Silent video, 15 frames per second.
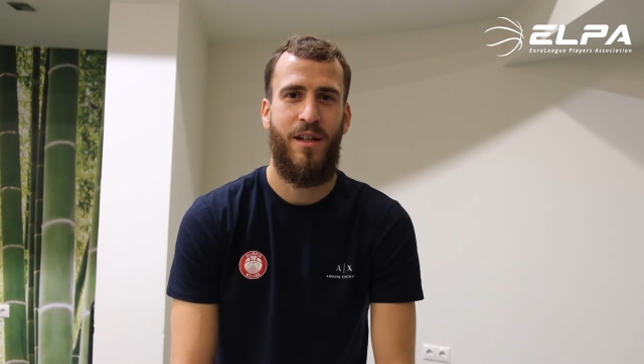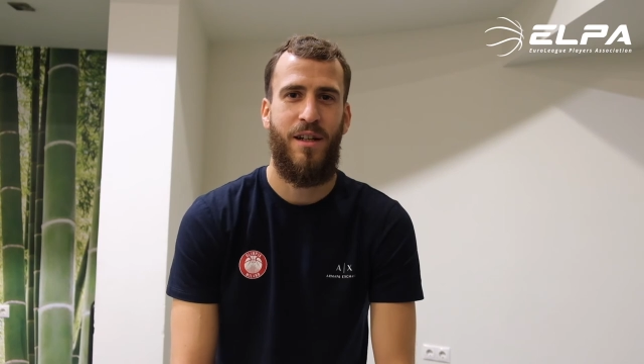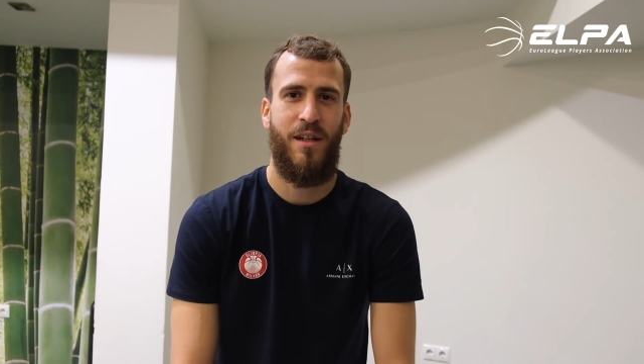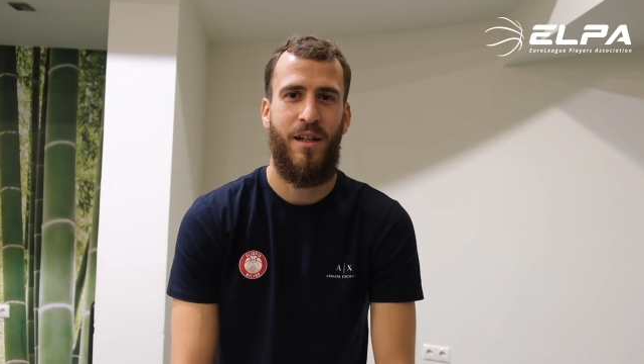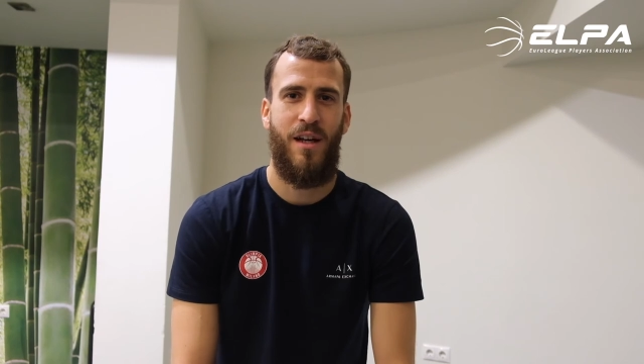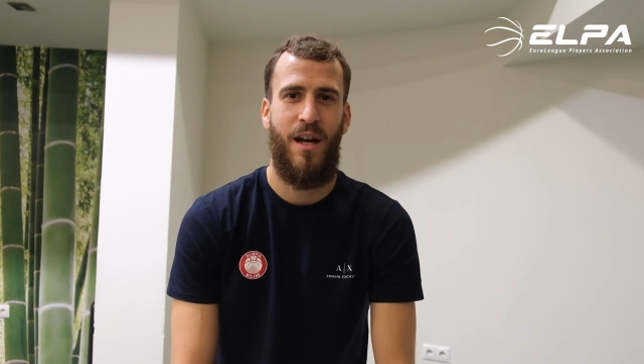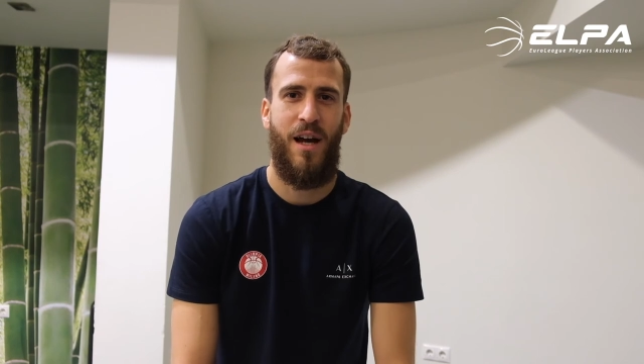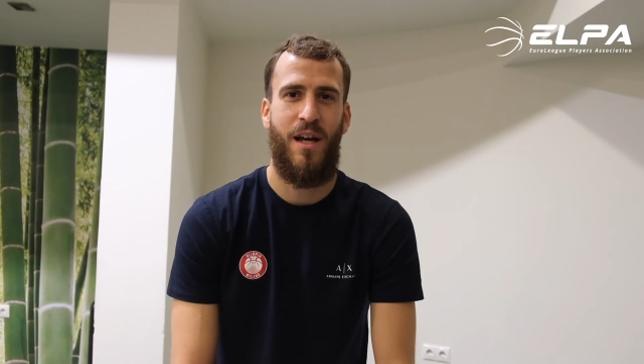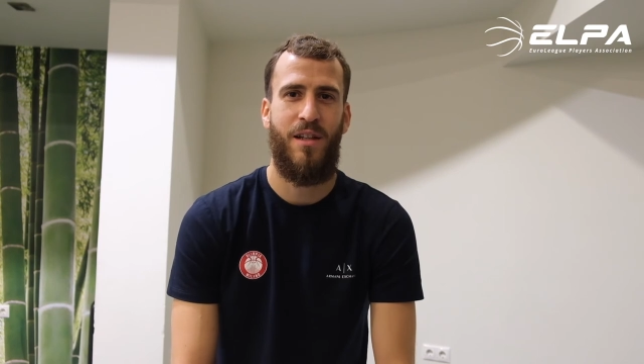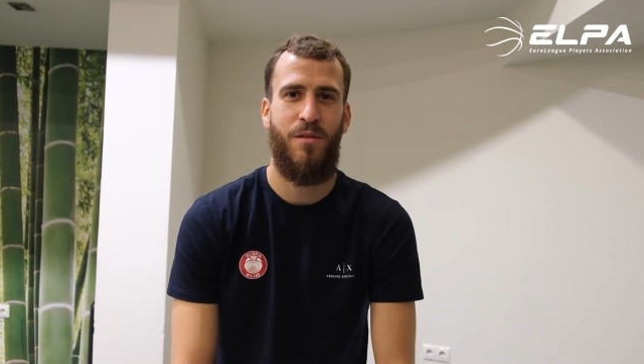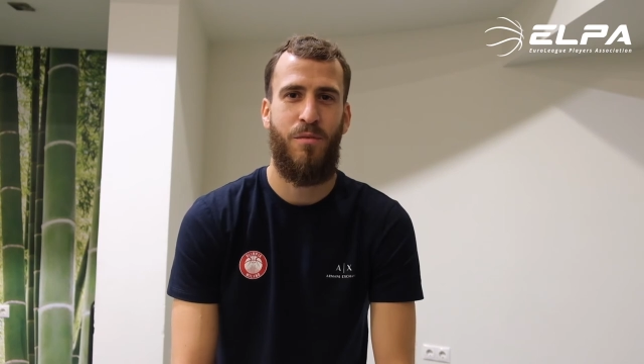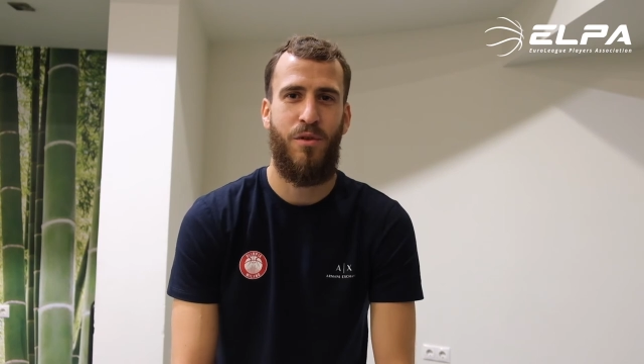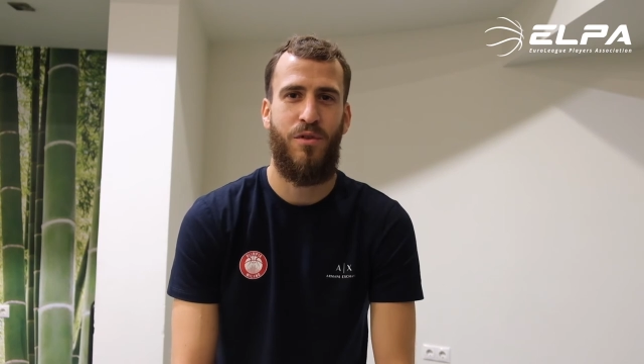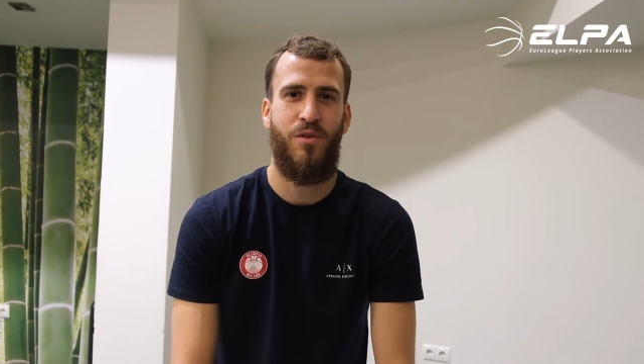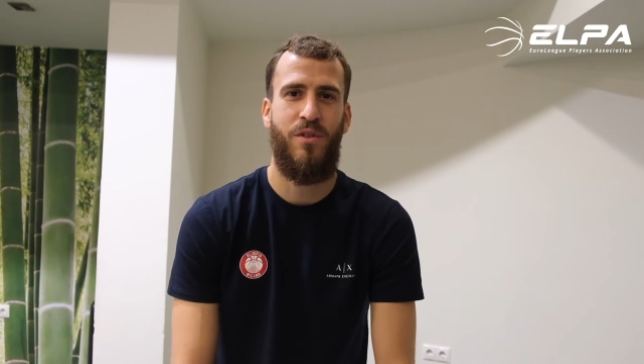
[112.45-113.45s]
had the
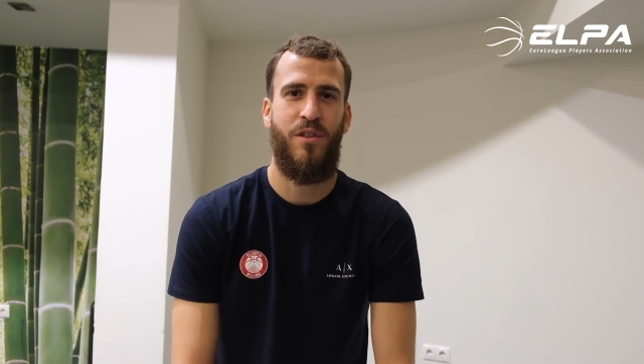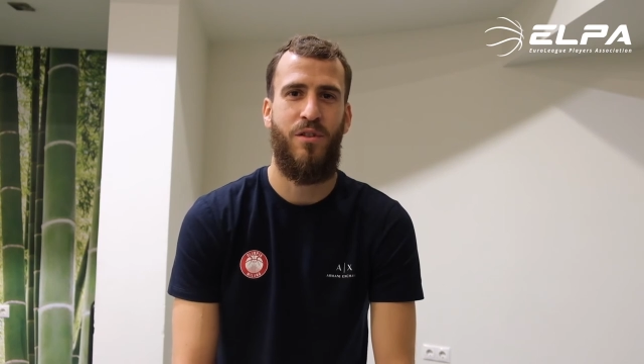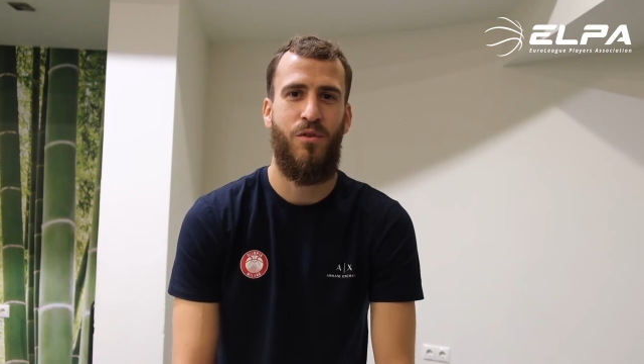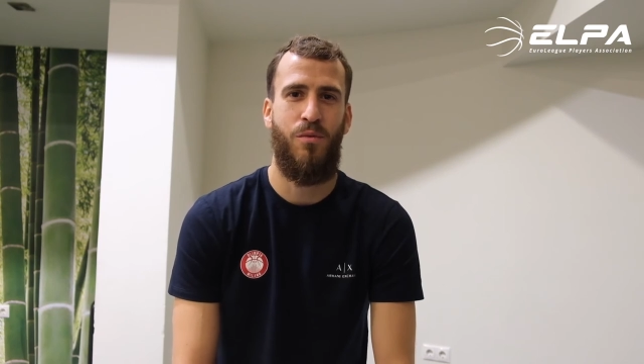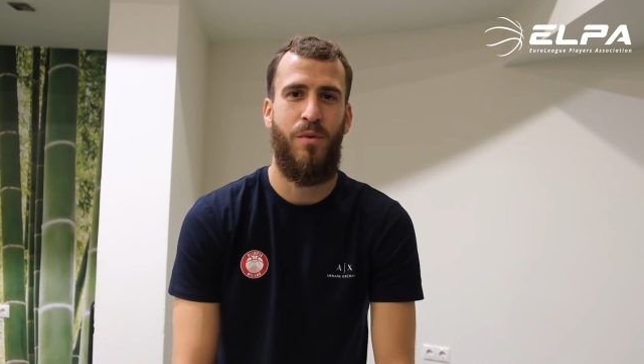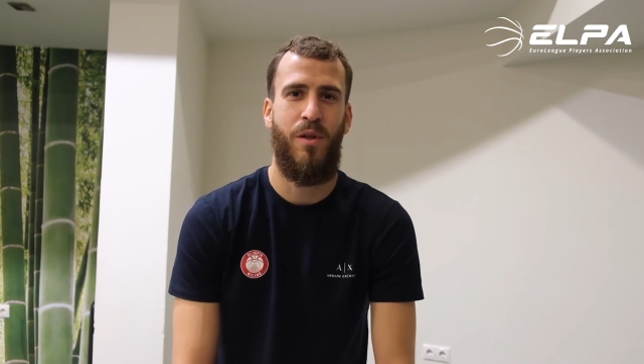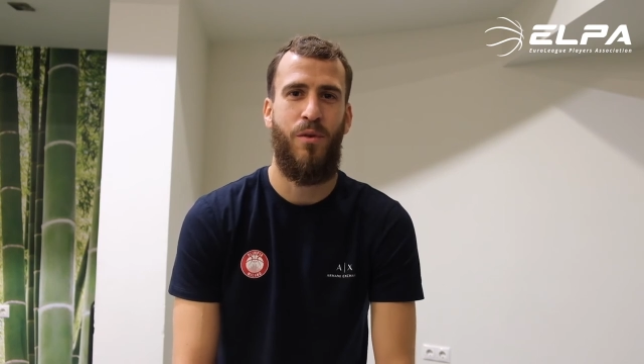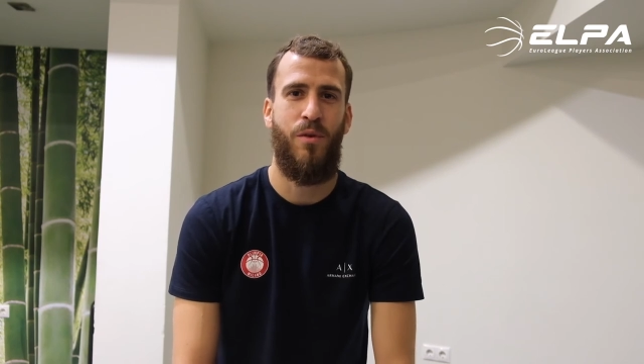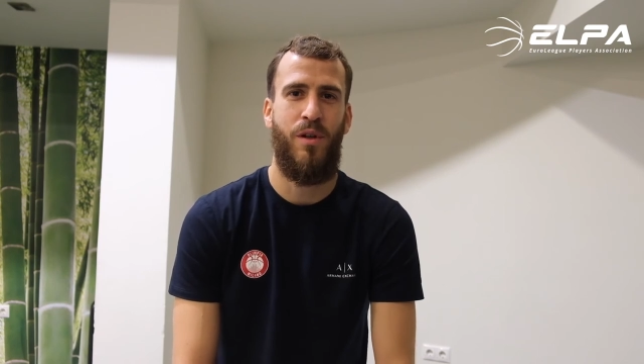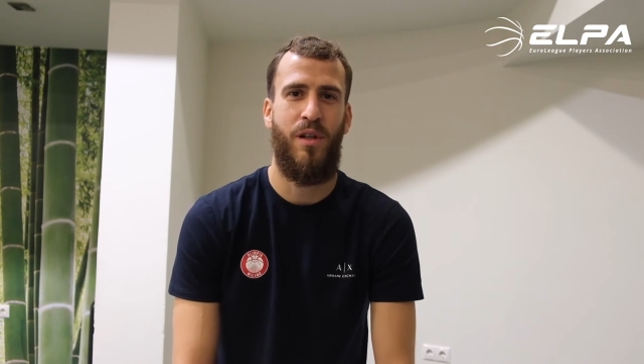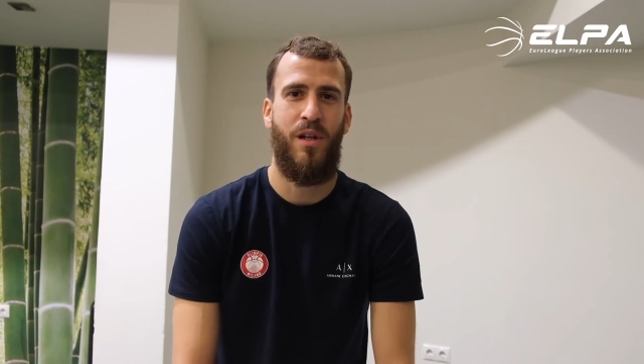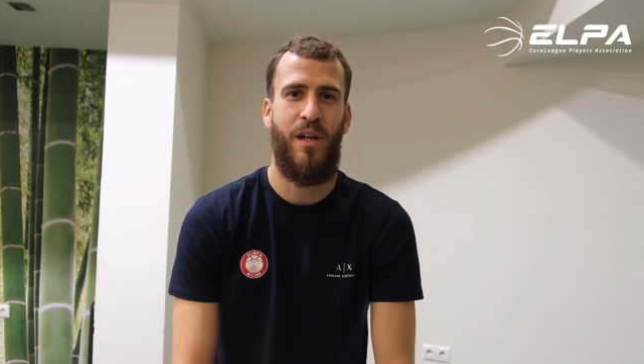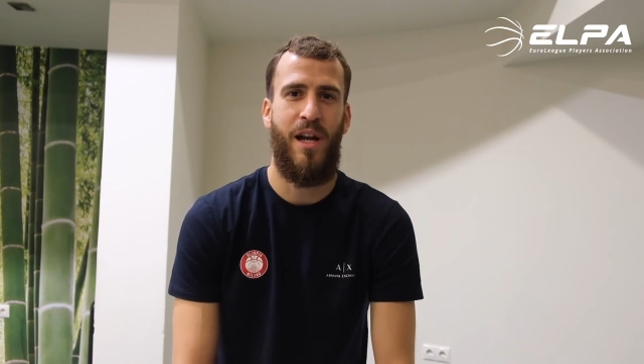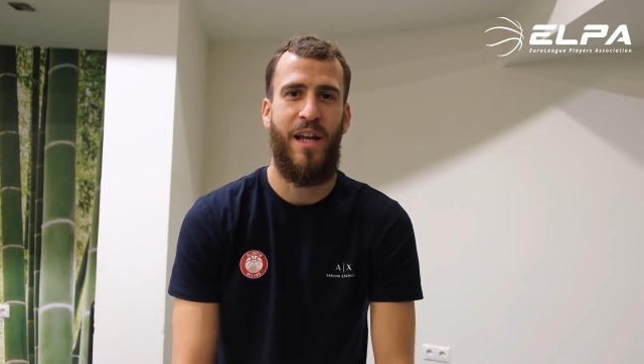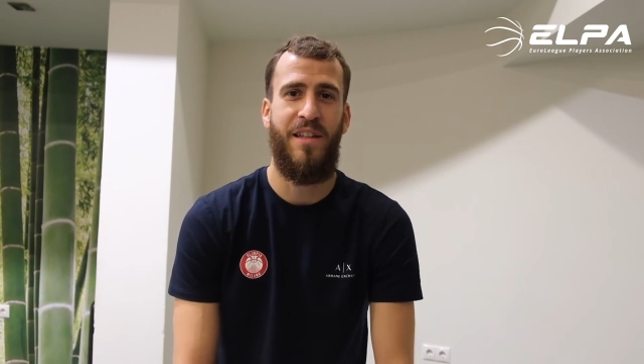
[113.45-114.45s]
opportunity to be
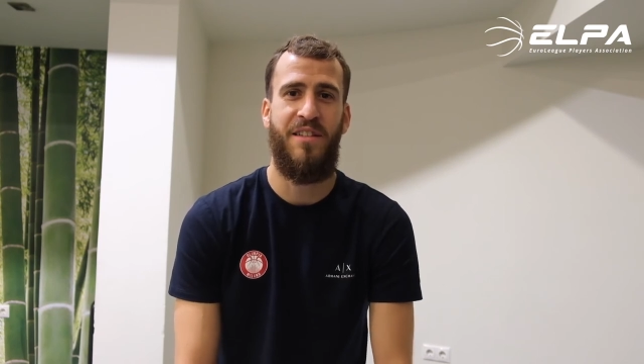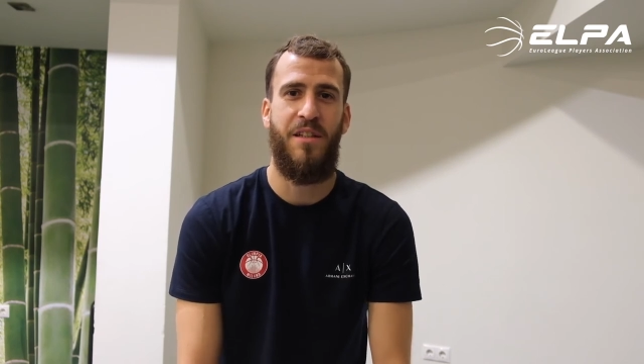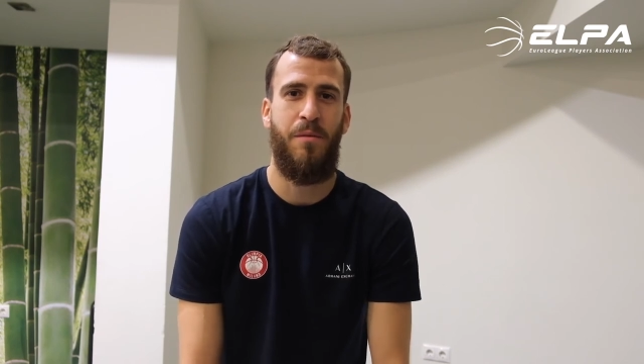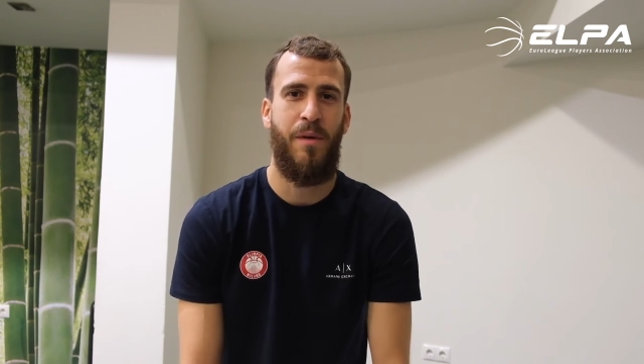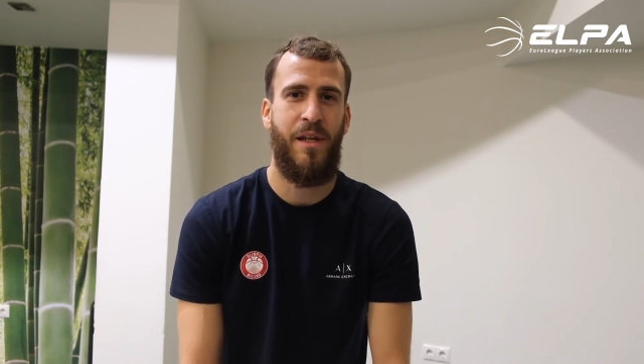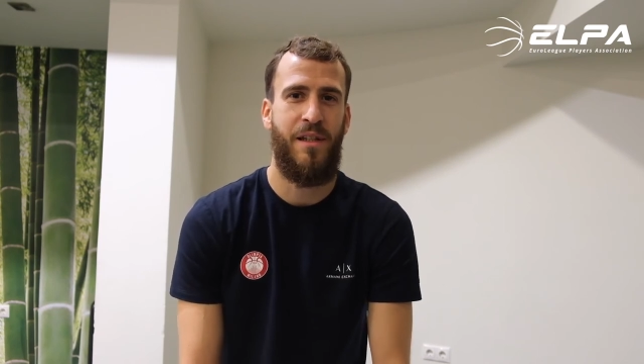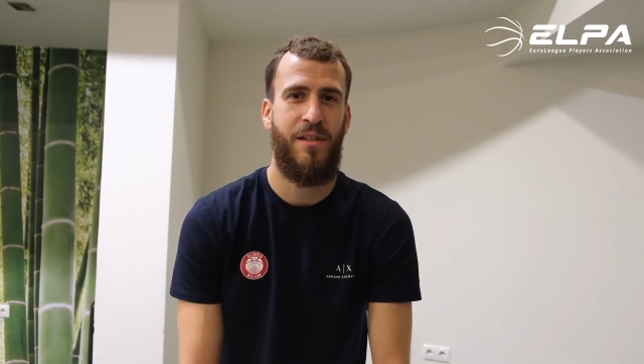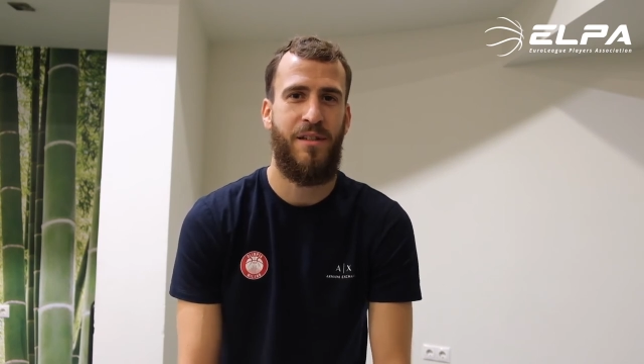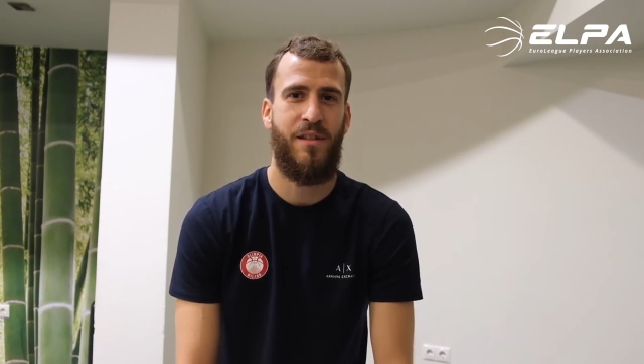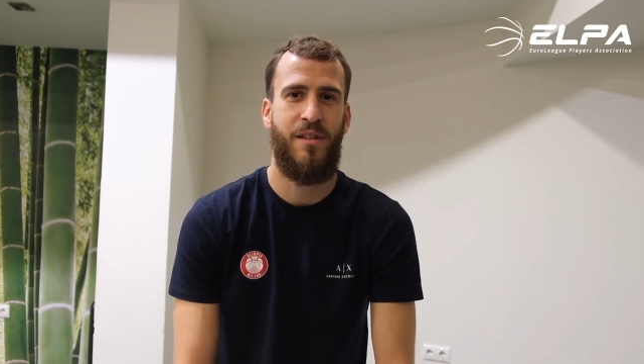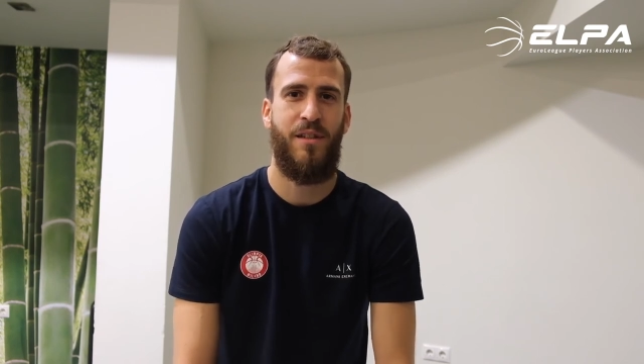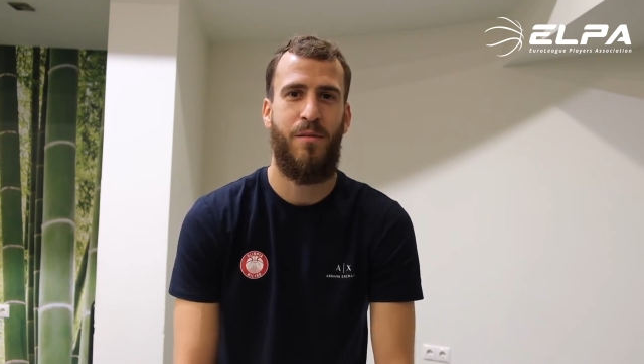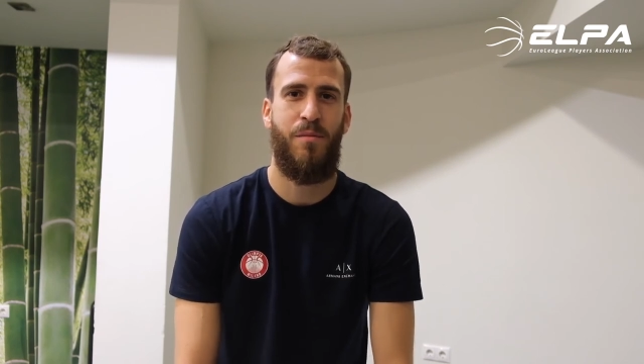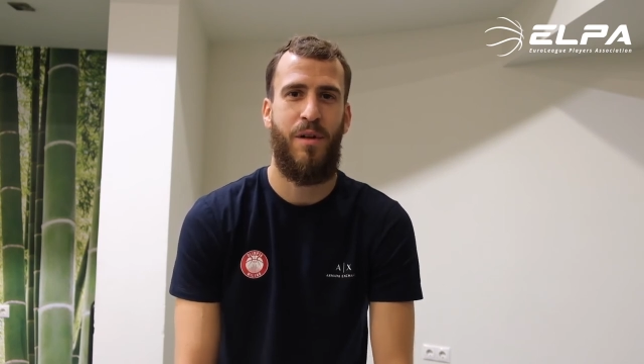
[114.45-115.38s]
with great teammates,